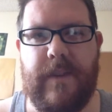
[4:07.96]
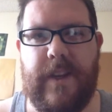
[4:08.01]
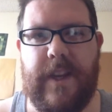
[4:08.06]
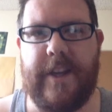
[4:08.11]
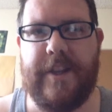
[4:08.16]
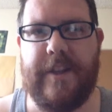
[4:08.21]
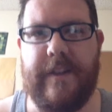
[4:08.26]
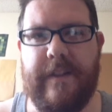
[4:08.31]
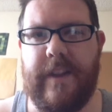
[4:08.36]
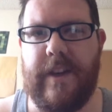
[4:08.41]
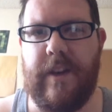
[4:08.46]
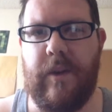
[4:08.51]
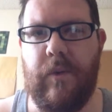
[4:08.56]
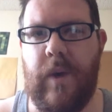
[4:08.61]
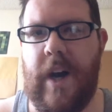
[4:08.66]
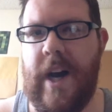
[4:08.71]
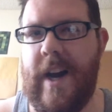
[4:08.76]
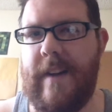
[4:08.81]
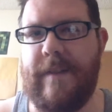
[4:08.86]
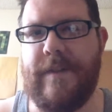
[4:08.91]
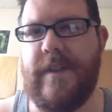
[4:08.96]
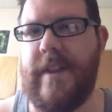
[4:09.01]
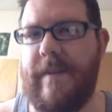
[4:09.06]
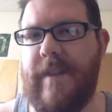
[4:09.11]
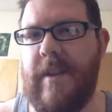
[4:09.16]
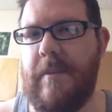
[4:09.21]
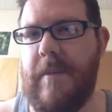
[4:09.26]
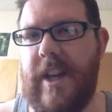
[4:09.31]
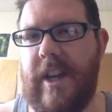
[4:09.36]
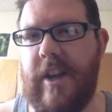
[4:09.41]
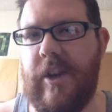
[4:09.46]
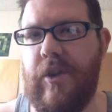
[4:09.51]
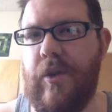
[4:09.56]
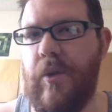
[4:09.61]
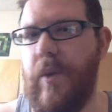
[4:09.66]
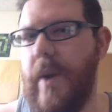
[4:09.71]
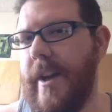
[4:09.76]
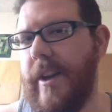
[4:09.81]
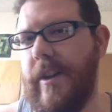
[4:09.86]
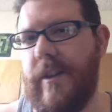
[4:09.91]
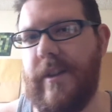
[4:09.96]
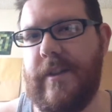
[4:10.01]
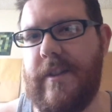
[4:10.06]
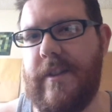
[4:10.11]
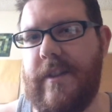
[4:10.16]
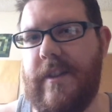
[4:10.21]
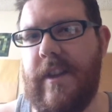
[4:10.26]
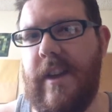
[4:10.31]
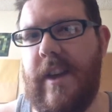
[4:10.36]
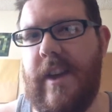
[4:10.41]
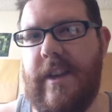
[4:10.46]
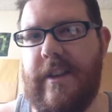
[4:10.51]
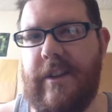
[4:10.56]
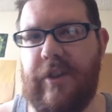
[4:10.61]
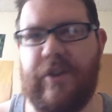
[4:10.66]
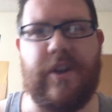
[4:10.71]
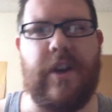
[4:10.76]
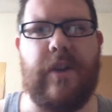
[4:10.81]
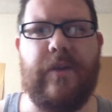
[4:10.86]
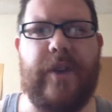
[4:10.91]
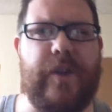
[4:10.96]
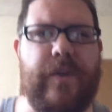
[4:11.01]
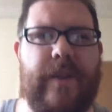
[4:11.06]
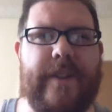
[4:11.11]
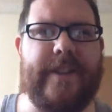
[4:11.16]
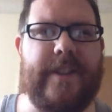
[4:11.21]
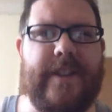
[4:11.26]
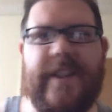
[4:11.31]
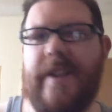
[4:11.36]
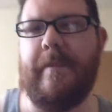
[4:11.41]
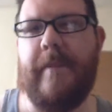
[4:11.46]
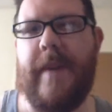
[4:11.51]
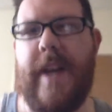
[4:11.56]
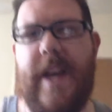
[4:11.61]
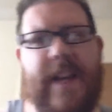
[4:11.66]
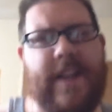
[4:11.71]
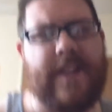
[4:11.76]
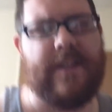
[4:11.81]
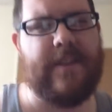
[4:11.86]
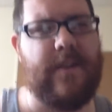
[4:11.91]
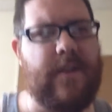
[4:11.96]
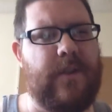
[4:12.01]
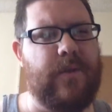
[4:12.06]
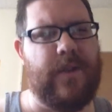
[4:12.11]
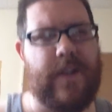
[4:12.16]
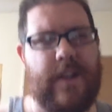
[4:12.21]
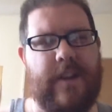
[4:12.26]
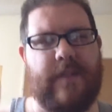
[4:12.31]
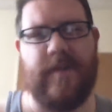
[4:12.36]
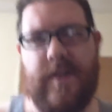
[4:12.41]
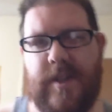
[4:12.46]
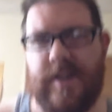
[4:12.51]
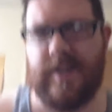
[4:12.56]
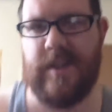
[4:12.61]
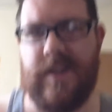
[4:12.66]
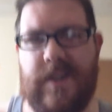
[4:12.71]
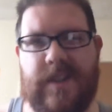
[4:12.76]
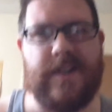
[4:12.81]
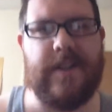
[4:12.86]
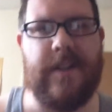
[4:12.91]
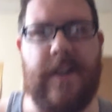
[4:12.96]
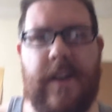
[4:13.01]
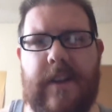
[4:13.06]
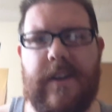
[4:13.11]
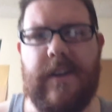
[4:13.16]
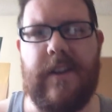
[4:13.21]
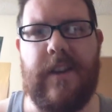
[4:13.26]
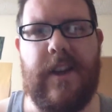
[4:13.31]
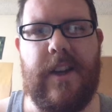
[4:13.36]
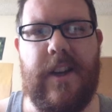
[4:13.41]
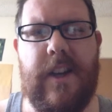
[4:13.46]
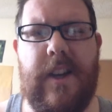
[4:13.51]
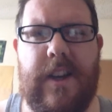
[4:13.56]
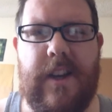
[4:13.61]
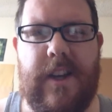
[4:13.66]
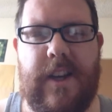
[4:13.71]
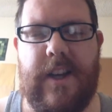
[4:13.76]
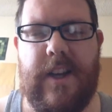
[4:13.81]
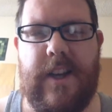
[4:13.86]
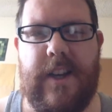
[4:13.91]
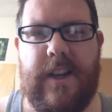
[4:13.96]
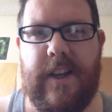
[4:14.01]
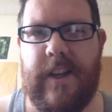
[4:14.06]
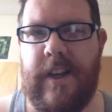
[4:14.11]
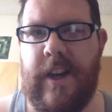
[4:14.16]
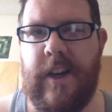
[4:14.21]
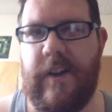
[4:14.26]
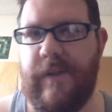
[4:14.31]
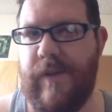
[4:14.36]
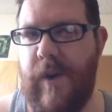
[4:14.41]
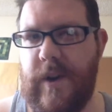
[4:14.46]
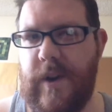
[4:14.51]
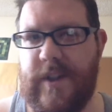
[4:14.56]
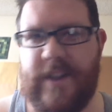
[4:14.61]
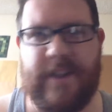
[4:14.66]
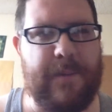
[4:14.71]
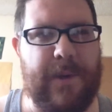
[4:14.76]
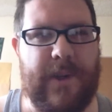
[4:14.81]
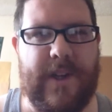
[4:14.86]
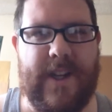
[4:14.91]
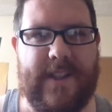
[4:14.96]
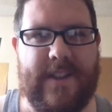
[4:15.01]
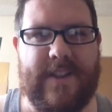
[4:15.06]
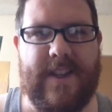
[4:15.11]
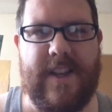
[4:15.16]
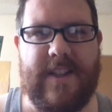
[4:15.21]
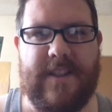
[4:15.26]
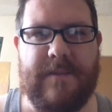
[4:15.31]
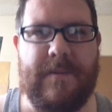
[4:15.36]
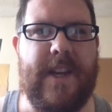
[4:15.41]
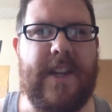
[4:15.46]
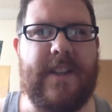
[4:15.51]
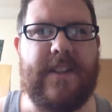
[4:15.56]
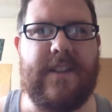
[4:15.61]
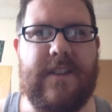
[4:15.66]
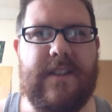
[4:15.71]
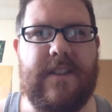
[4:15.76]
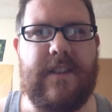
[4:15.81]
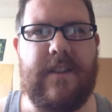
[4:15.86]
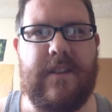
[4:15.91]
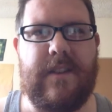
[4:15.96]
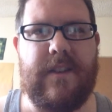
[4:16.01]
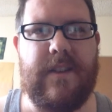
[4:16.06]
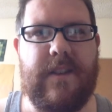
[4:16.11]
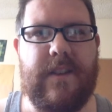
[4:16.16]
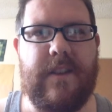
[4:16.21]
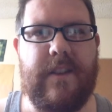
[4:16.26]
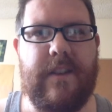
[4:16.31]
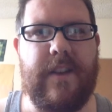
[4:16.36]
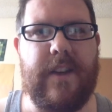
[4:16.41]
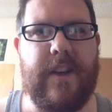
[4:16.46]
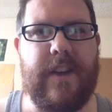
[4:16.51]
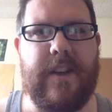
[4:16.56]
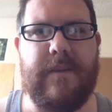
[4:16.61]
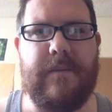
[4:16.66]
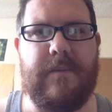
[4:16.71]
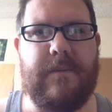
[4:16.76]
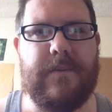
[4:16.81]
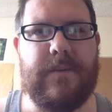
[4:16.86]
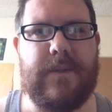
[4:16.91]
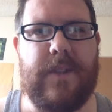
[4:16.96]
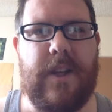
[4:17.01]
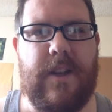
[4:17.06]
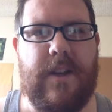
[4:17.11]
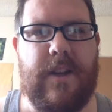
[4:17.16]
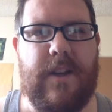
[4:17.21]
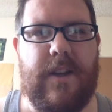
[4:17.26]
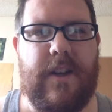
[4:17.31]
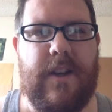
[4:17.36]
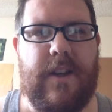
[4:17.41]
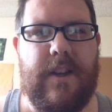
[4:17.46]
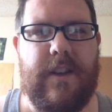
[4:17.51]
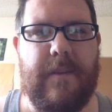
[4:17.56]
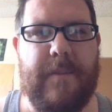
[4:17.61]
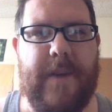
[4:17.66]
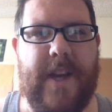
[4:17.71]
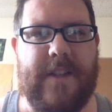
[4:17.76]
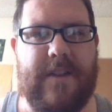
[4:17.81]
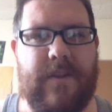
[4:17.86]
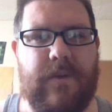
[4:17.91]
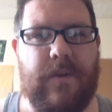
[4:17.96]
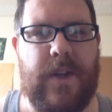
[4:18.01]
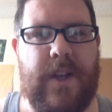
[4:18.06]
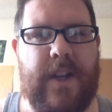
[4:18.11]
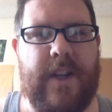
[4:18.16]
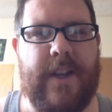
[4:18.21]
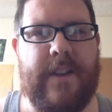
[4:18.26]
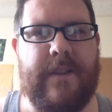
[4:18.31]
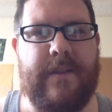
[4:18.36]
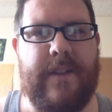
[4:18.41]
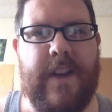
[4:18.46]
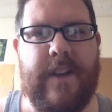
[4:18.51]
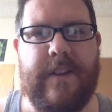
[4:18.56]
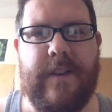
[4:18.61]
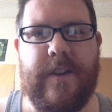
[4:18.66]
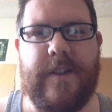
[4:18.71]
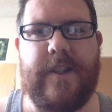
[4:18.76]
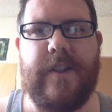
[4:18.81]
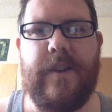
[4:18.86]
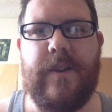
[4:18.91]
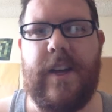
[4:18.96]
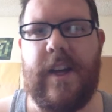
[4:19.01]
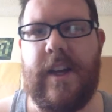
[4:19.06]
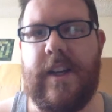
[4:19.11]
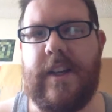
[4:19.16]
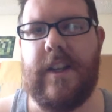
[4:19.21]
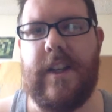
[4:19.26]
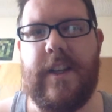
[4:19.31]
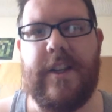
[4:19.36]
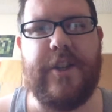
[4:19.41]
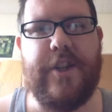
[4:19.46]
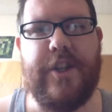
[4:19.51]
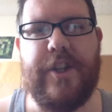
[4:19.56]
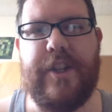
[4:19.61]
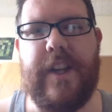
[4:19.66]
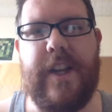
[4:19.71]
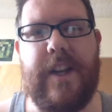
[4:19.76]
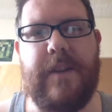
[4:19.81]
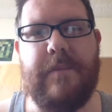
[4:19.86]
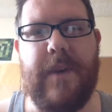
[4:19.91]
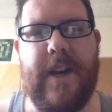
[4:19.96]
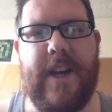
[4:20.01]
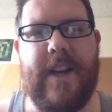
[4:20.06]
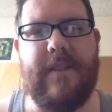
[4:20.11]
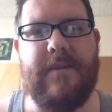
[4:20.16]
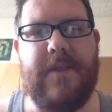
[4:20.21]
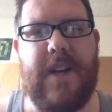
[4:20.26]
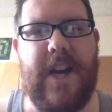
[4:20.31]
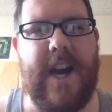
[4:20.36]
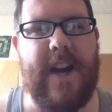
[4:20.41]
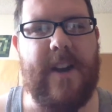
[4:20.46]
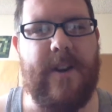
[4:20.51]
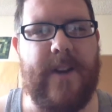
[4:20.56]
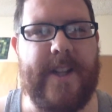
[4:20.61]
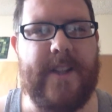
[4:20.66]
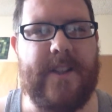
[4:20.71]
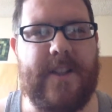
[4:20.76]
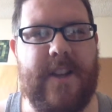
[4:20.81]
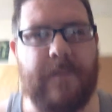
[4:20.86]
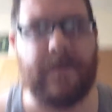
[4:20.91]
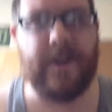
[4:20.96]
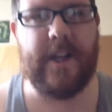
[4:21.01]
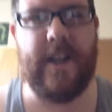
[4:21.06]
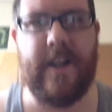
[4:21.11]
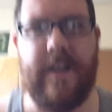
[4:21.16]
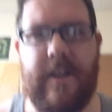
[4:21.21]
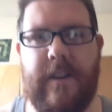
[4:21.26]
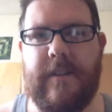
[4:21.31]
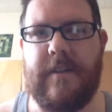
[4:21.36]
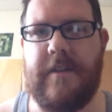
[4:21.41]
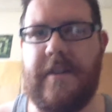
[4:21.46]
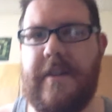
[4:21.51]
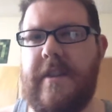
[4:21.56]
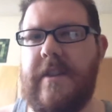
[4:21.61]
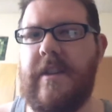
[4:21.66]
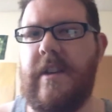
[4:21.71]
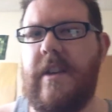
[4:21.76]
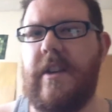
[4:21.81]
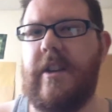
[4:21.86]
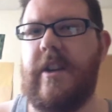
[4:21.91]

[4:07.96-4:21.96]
each of the wives have to make a quilt to show which one's the best or whatever, and then, of course the princess makes the best one. The other two kind of cheat by hiring someone else.